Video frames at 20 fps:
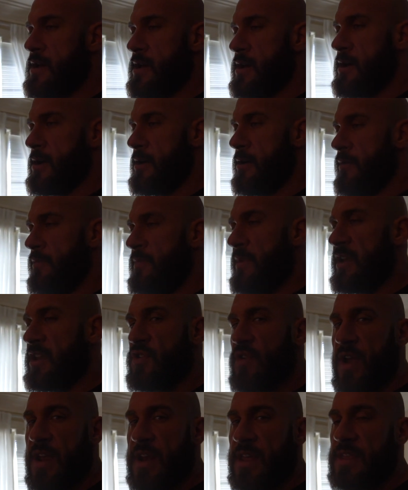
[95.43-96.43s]
Uh, on my
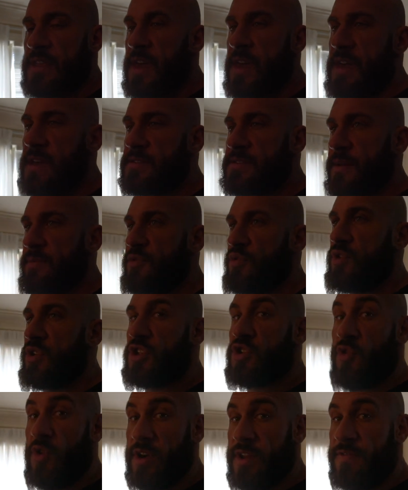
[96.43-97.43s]
training days, I'm
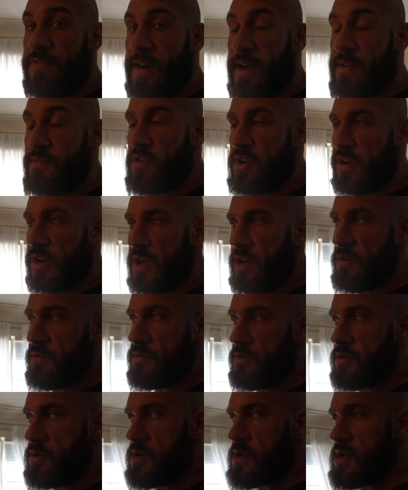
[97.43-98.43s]
doing twenty-five right now,
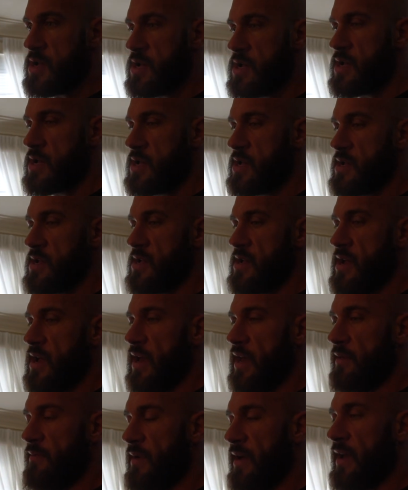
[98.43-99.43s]

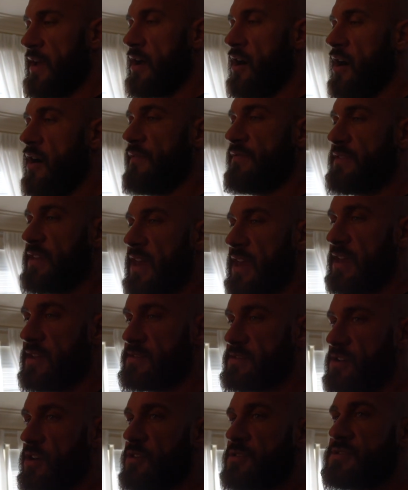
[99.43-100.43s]
and my off
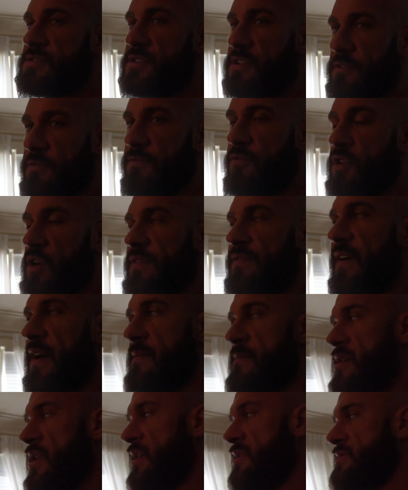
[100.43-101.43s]
days are still
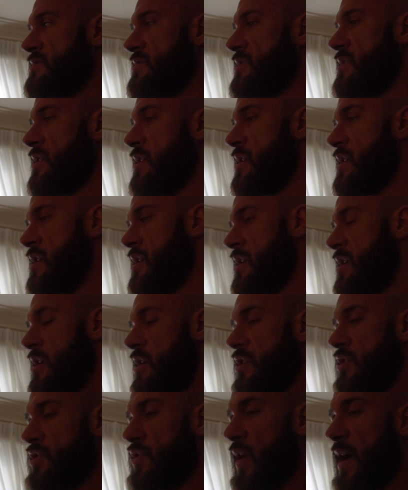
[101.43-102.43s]
forty-five minutes.
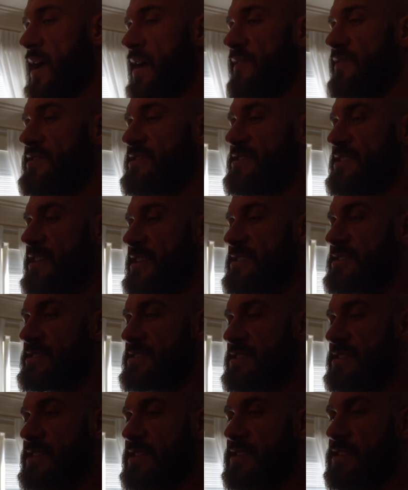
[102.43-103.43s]
So I have
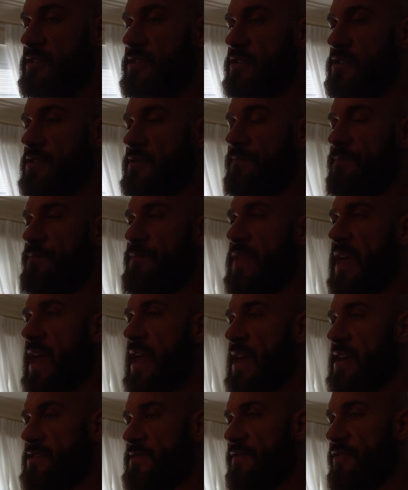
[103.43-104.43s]
six
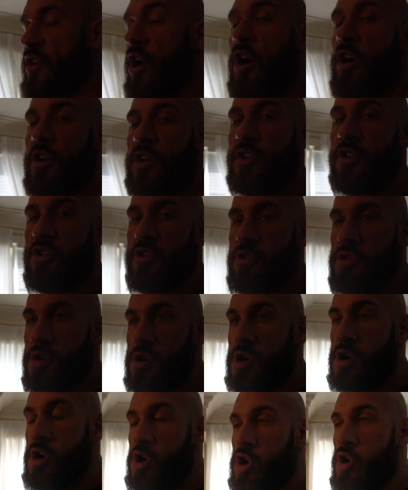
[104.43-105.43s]
days of cardio
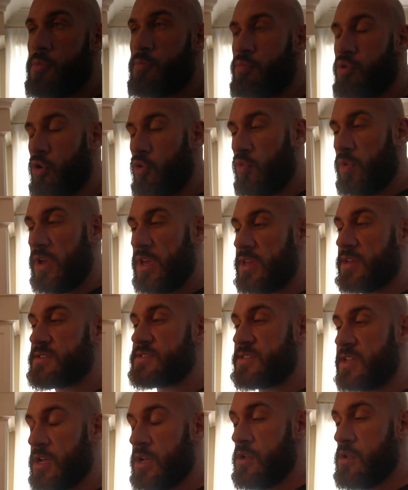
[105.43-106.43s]
per week
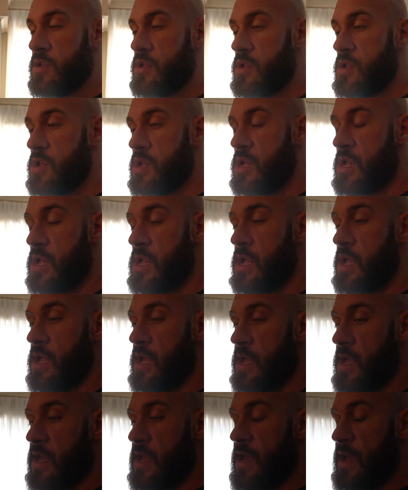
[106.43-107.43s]
still,
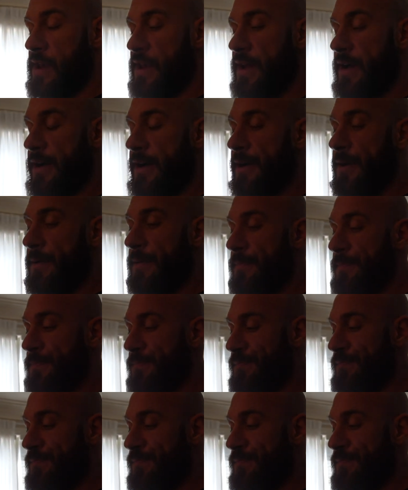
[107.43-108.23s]
and um,